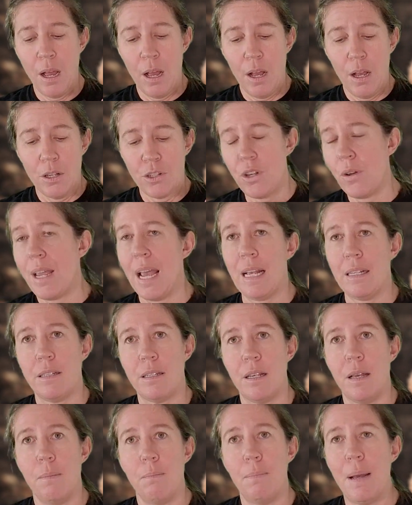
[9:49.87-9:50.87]
So
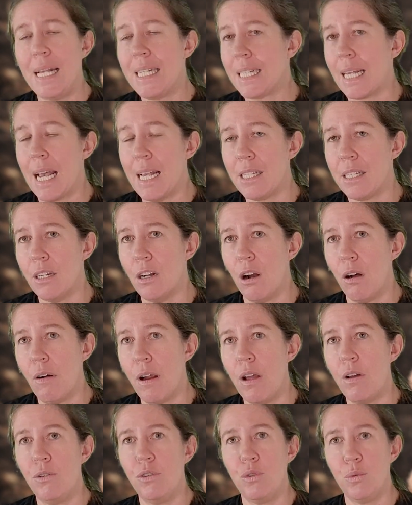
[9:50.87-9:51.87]
yes, best case
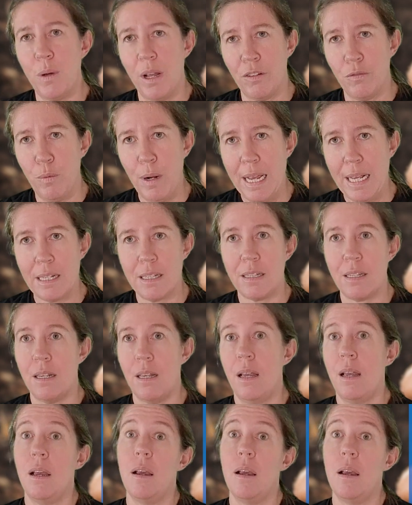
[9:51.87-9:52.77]
scenario, 12 weeks.